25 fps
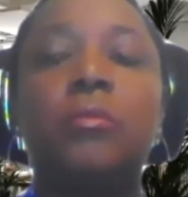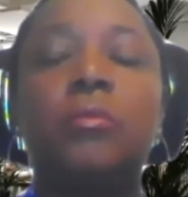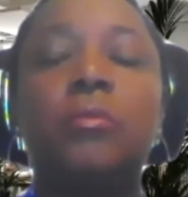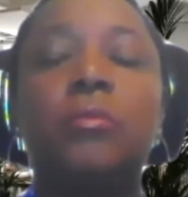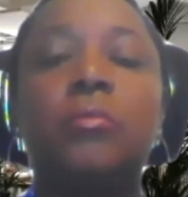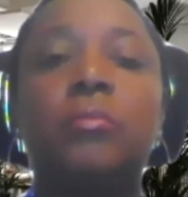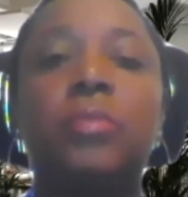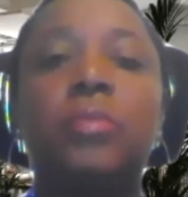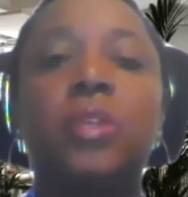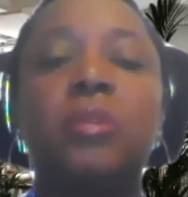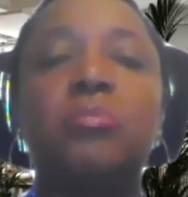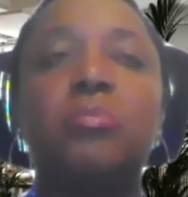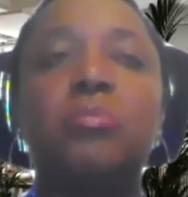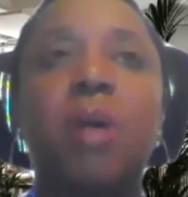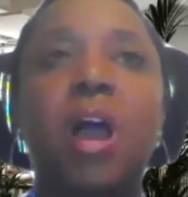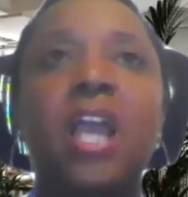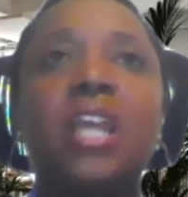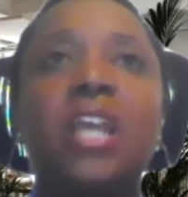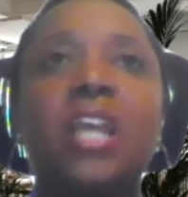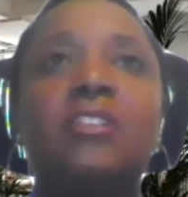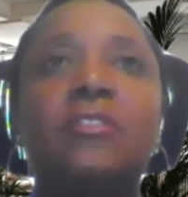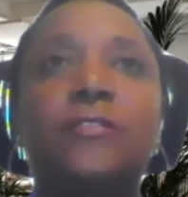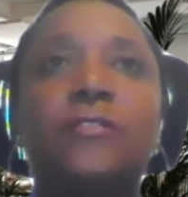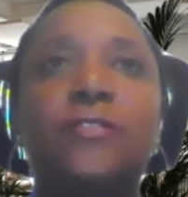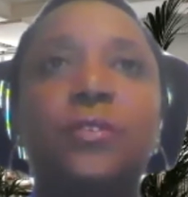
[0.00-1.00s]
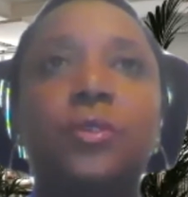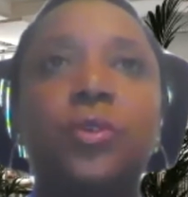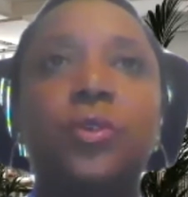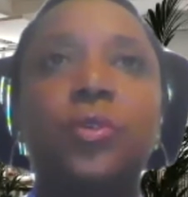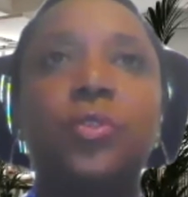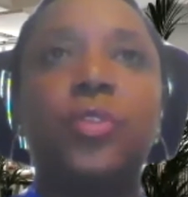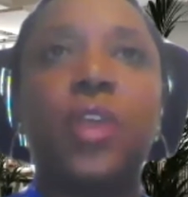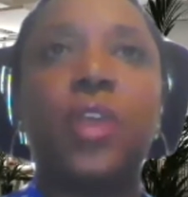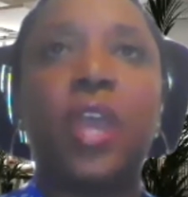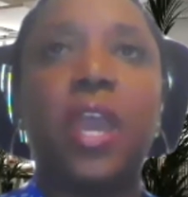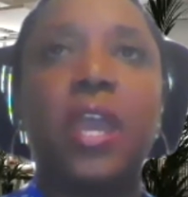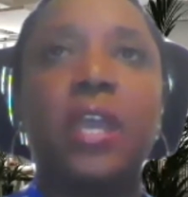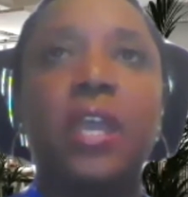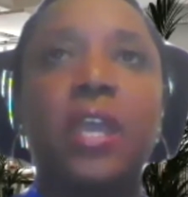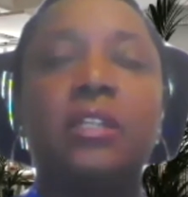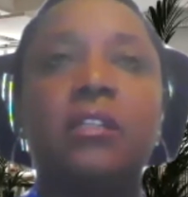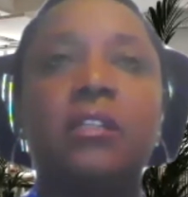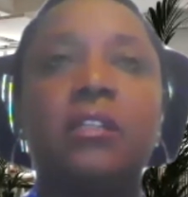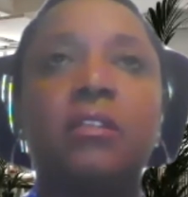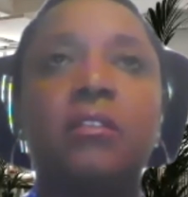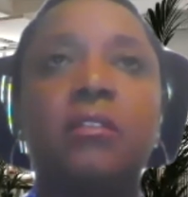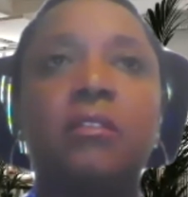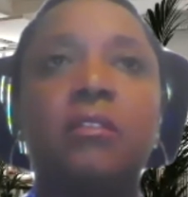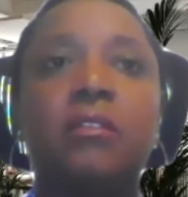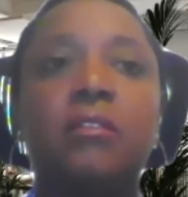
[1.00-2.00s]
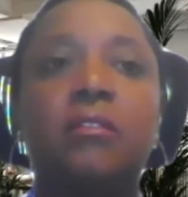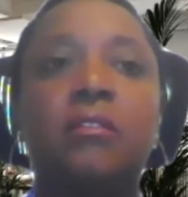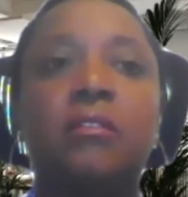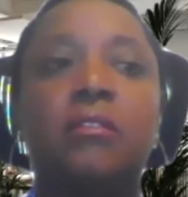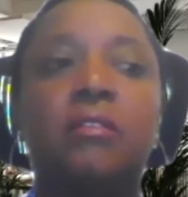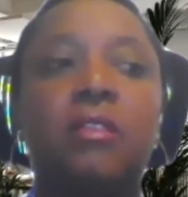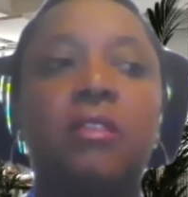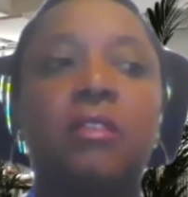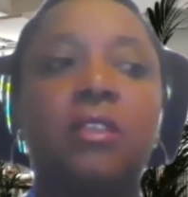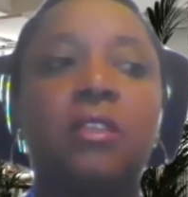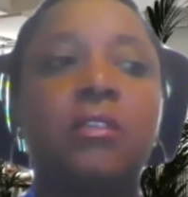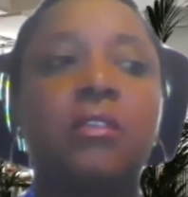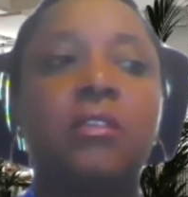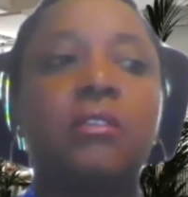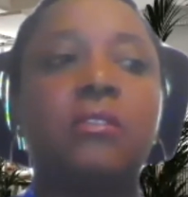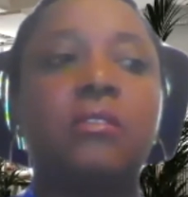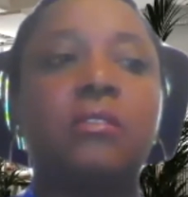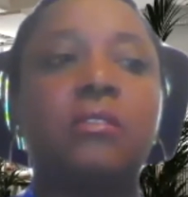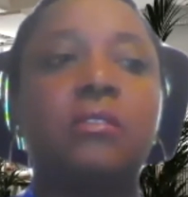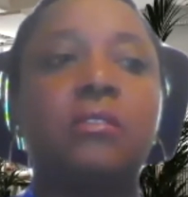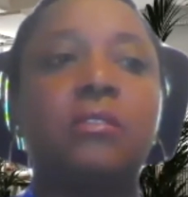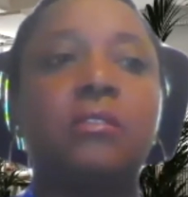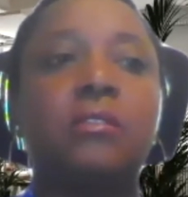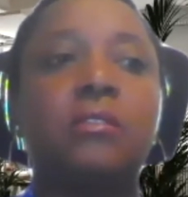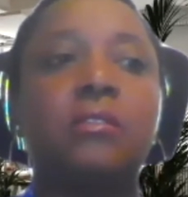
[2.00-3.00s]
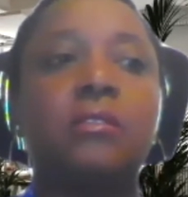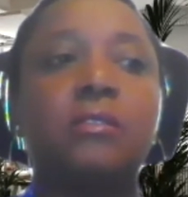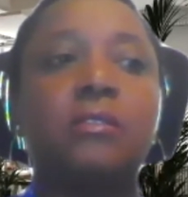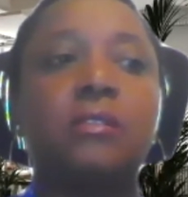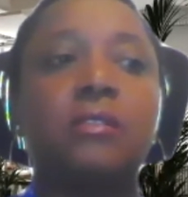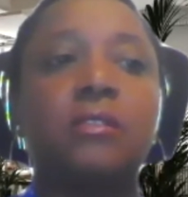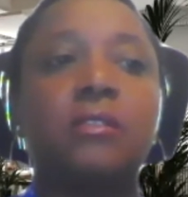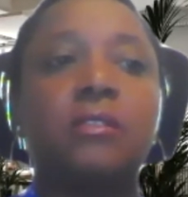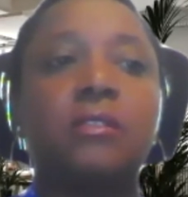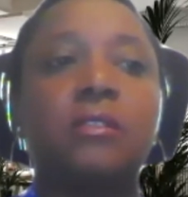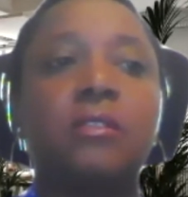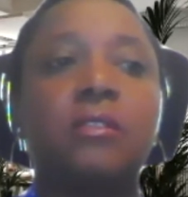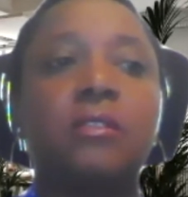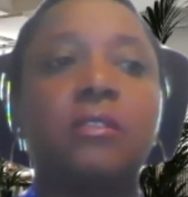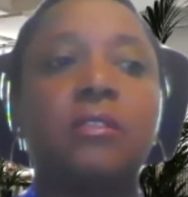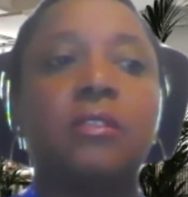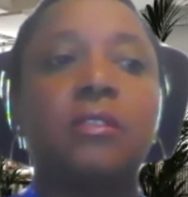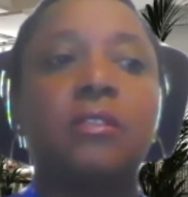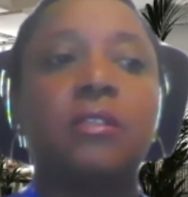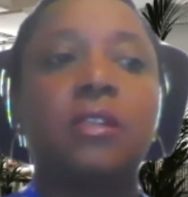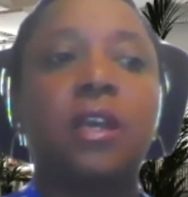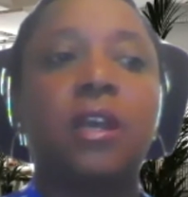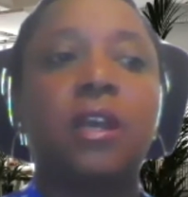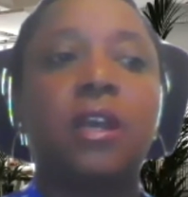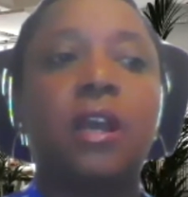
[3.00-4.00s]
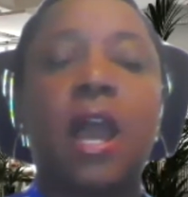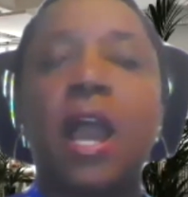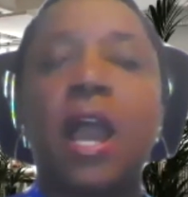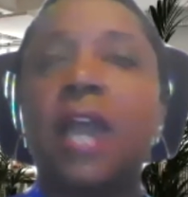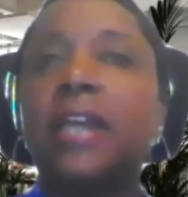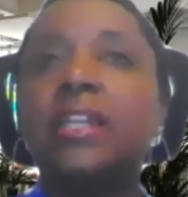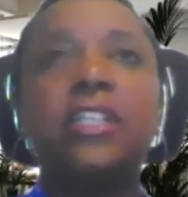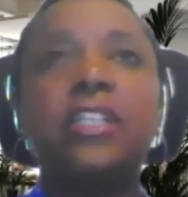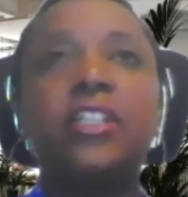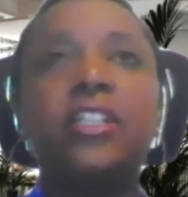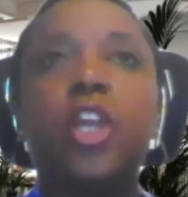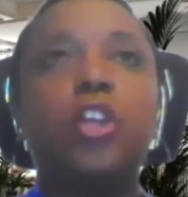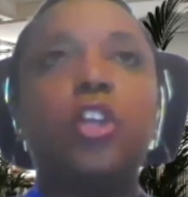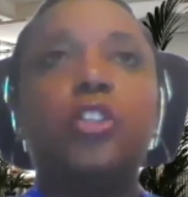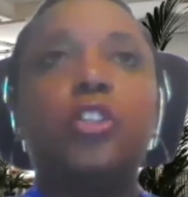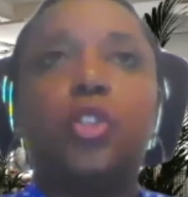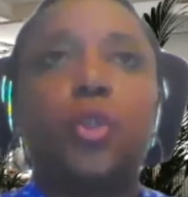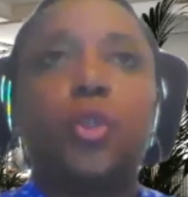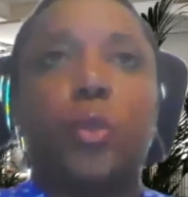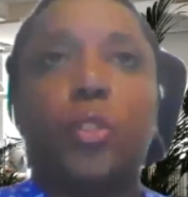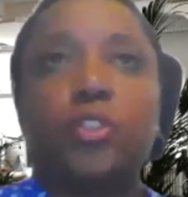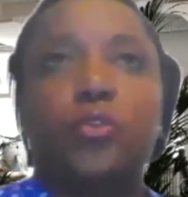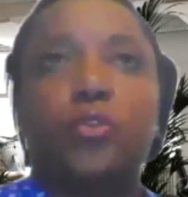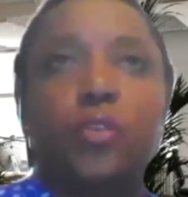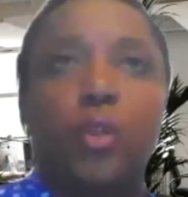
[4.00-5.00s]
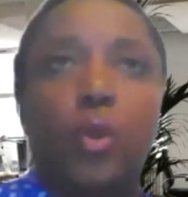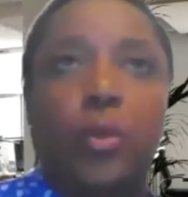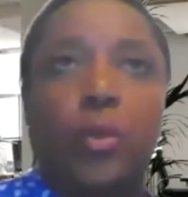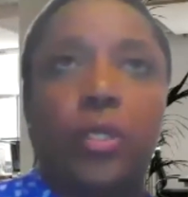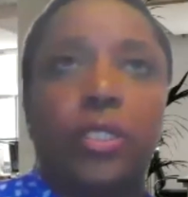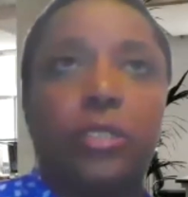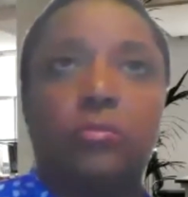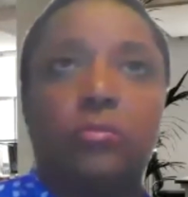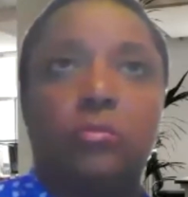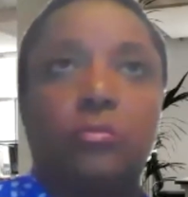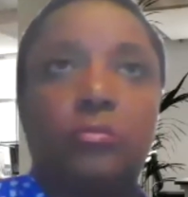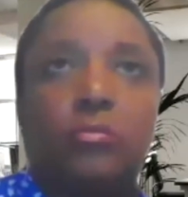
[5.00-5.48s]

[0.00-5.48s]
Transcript: Be mindful that this, I didn't know George Floyd,